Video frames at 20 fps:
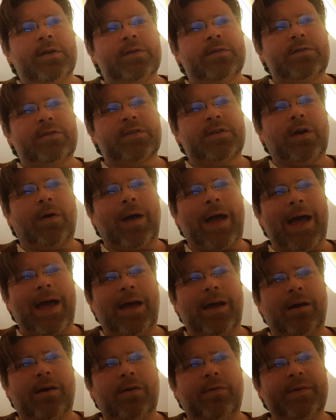So
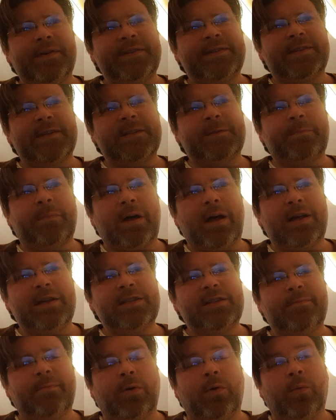how is this
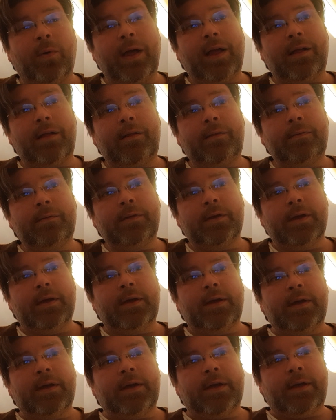possible? Well,
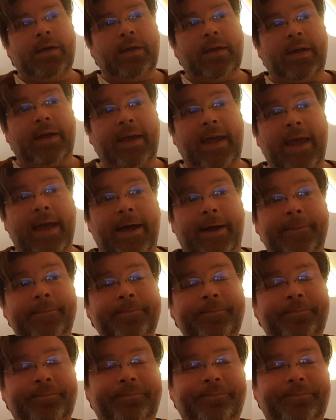again,